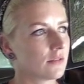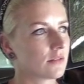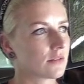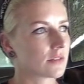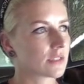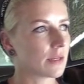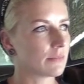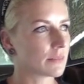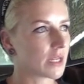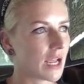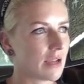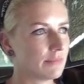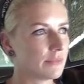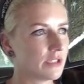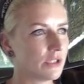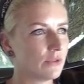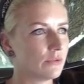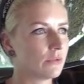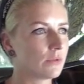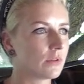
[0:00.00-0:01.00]
Sometimes
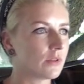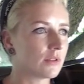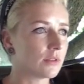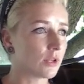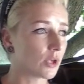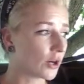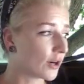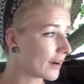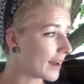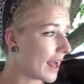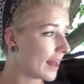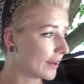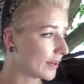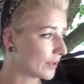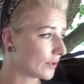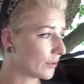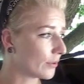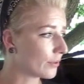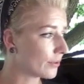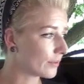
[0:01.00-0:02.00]
you learn how to
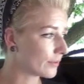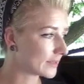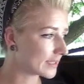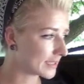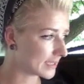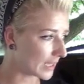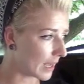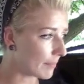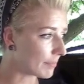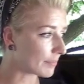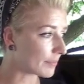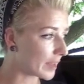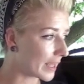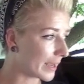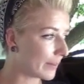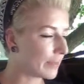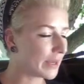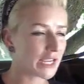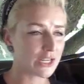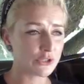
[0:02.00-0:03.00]
do
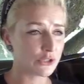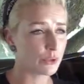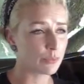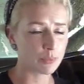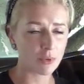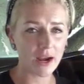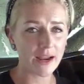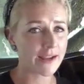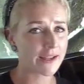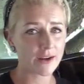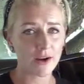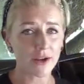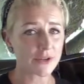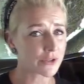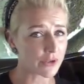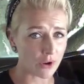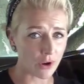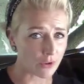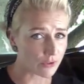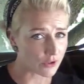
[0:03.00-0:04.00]
something because you break it on
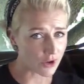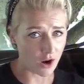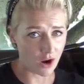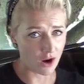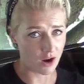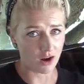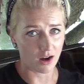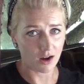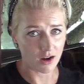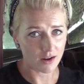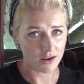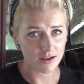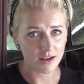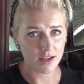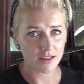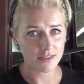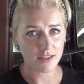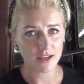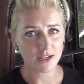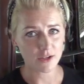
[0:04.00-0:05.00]
your own car.
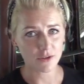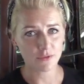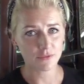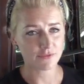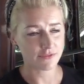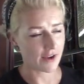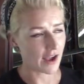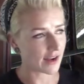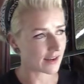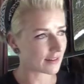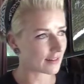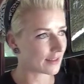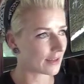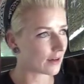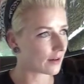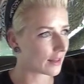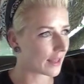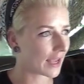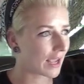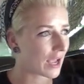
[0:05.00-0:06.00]
And then you finally
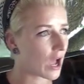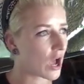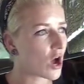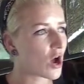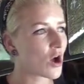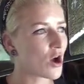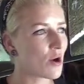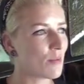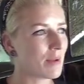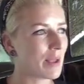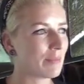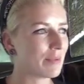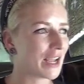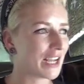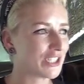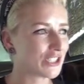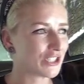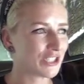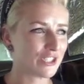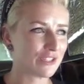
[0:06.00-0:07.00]
are like, oh, maybe
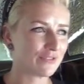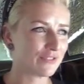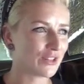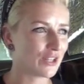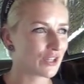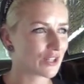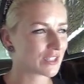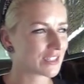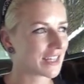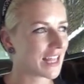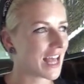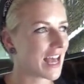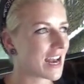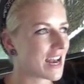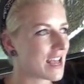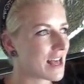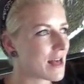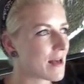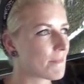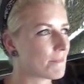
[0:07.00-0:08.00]
I should have looked that
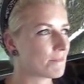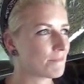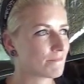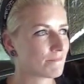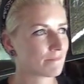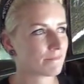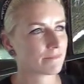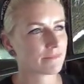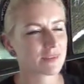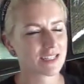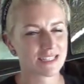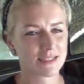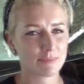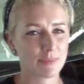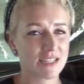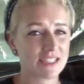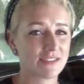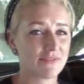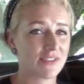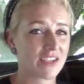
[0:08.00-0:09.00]
up. The
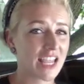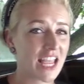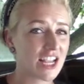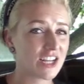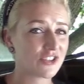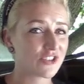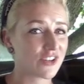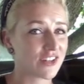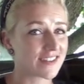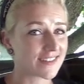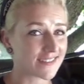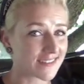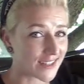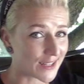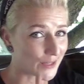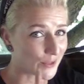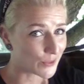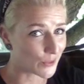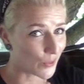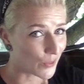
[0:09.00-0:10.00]
specifications,
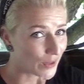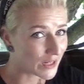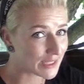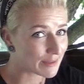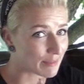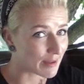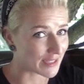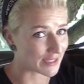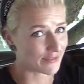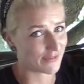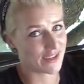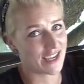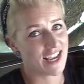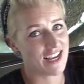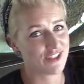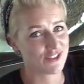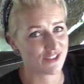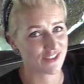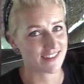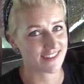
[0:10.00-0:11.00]
the torque
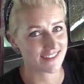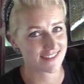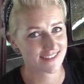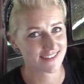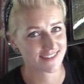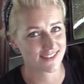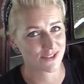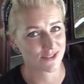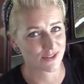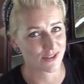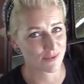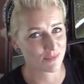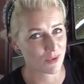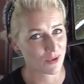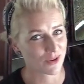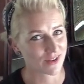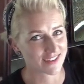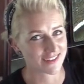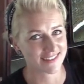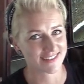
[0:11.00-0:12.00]
specifications, those are
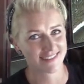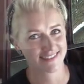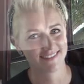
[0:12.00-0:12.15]
important.